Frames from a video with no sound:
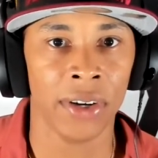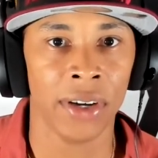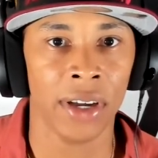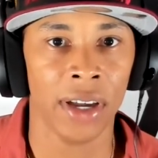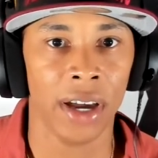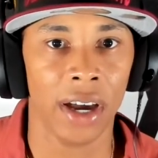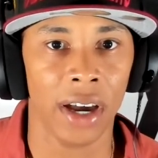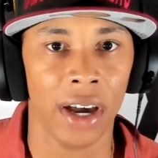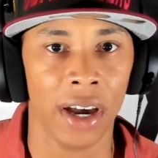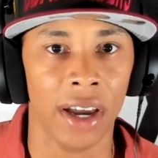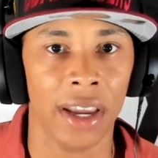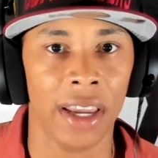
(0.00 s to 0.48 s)

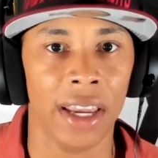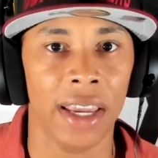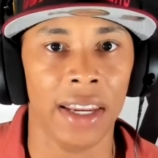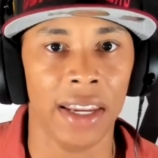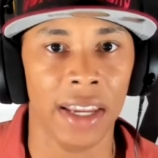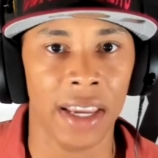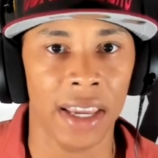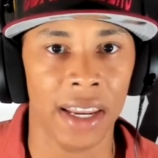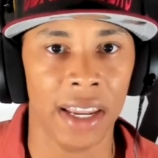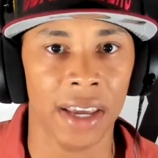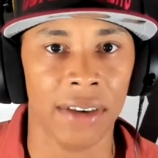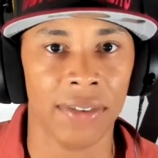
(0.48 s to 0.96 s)
uh, in the
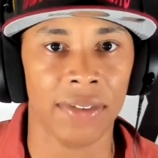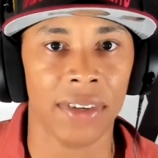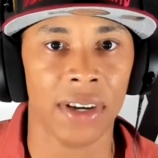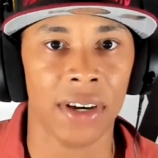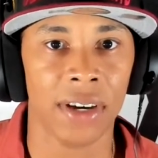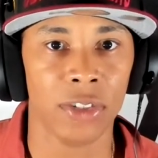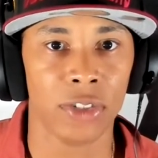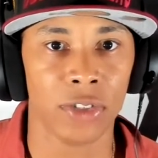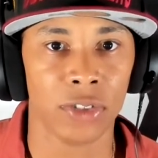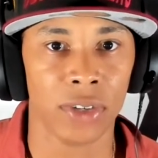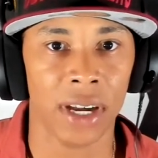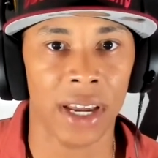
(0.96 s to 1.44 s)

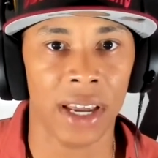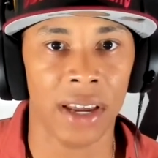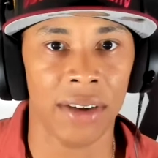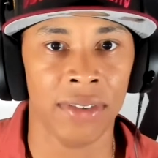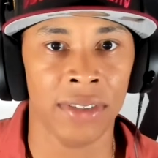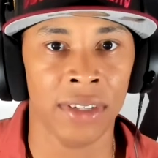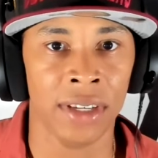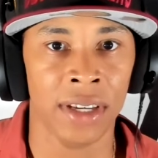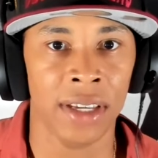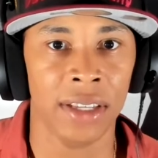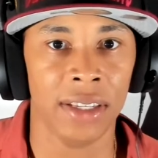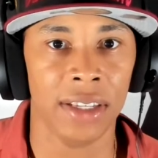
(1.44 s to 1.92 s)
NFL
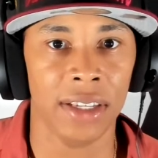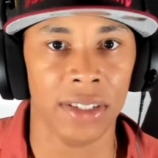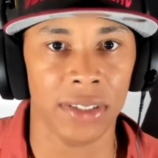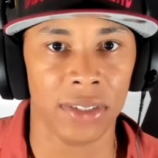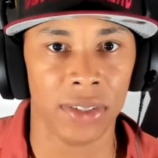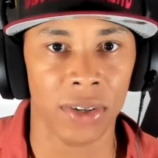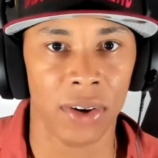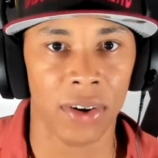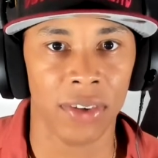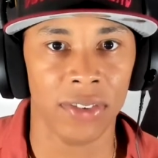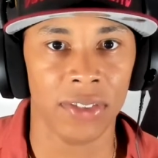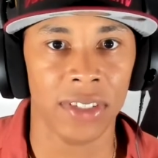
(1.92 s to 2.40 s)
draft this
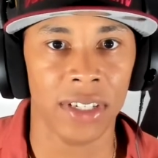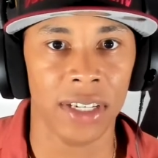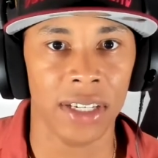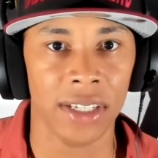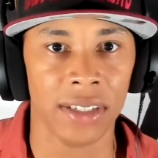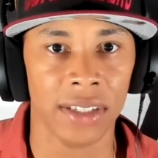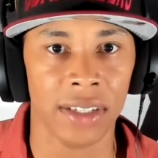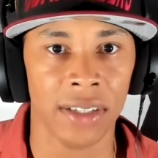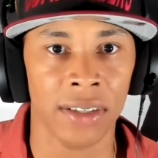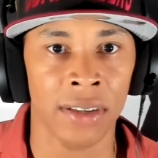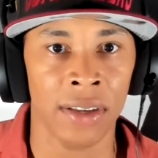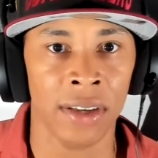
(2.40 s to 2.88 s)

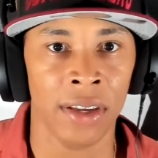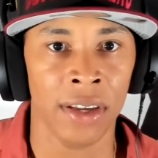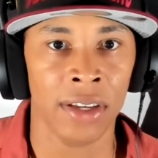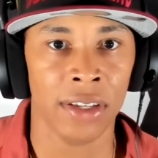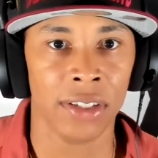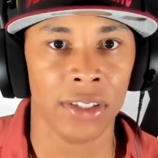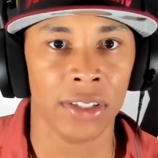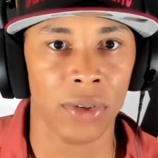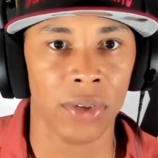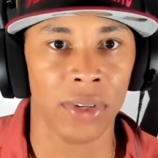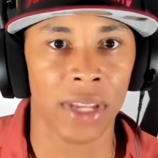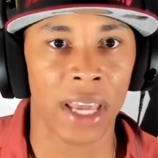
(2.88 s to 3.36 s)
offseason.
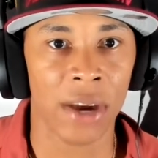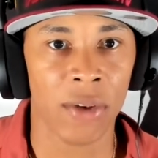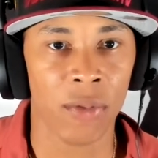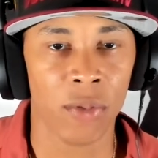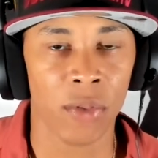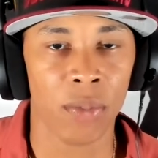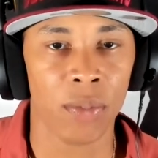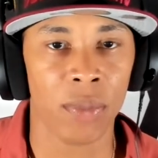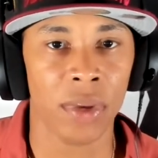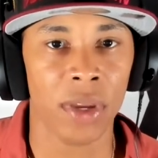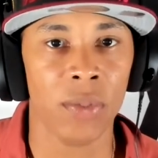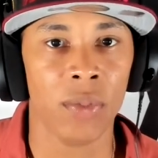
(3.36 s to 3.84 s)
So that
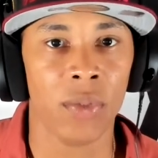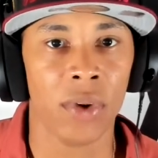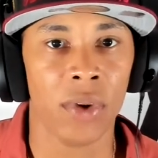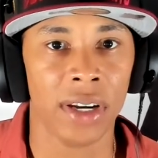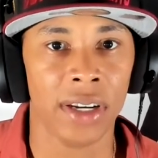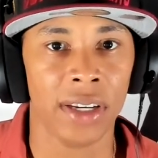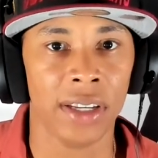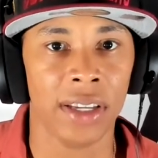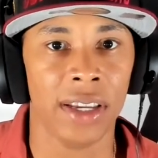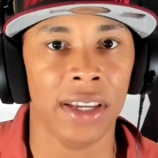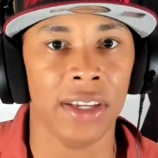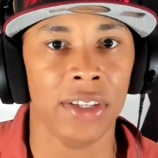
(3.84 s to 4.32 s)
will be one
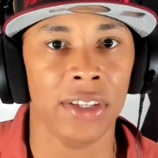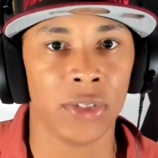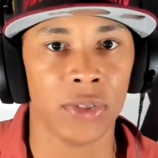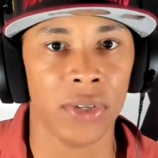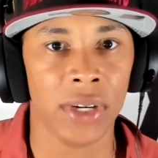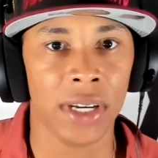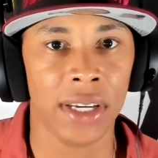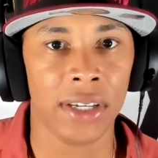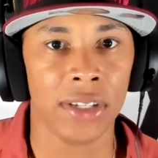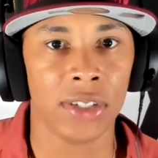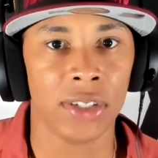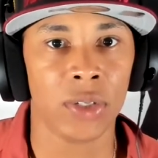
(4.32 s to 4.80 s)
of the
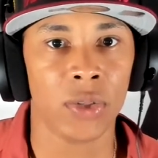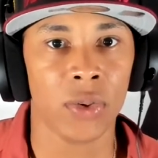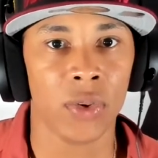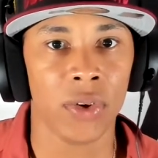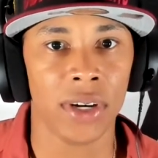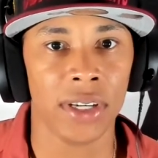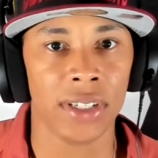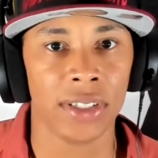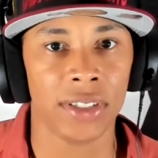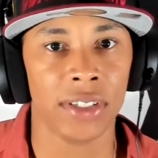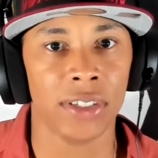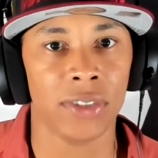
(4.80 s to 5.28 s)
intriguing
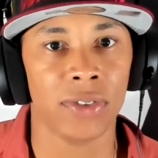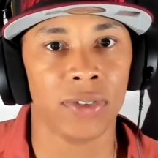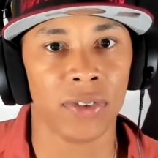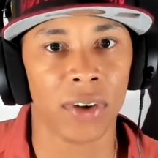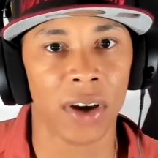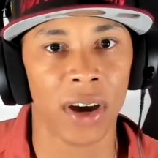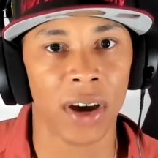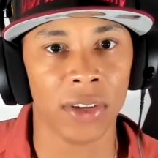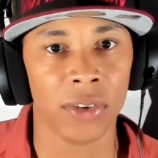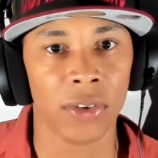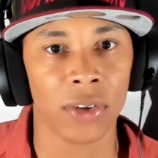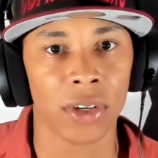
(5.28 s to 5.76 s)
stories to
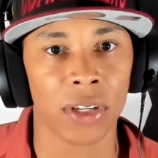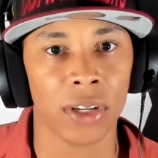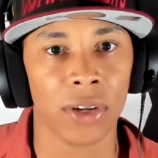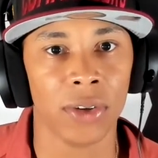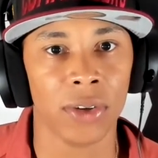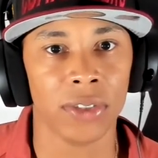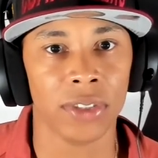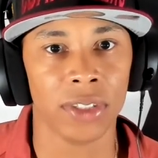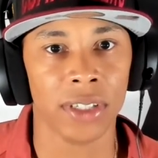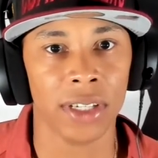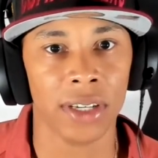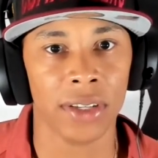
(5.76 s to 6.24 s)
follow
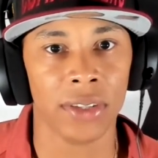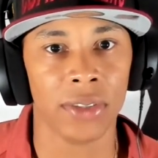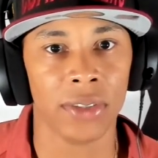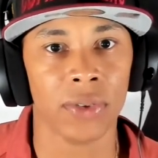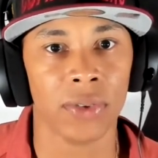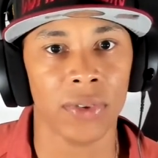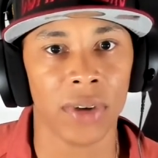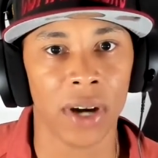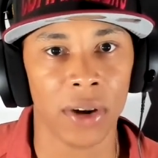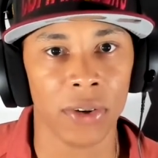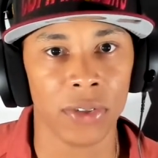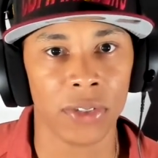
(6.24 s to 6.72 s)
closely
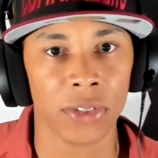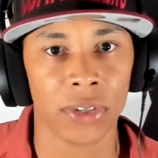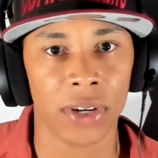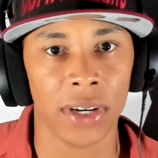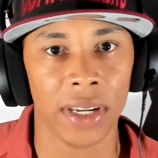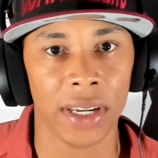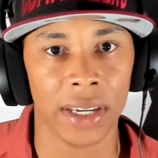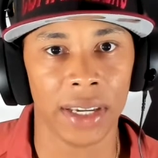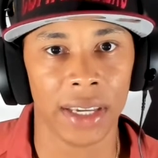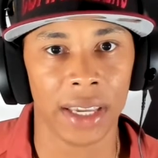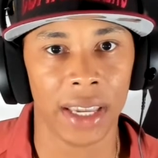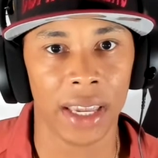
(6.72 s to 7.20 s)
throughout
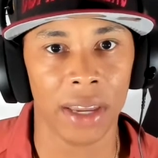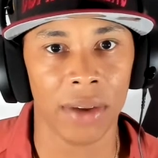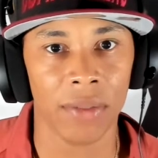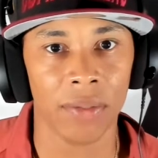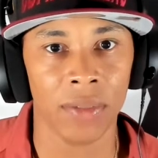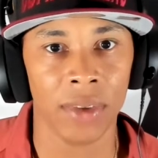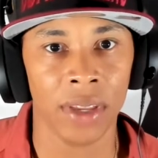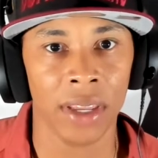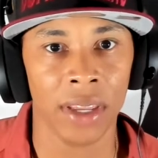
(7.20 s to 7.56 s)
training camp.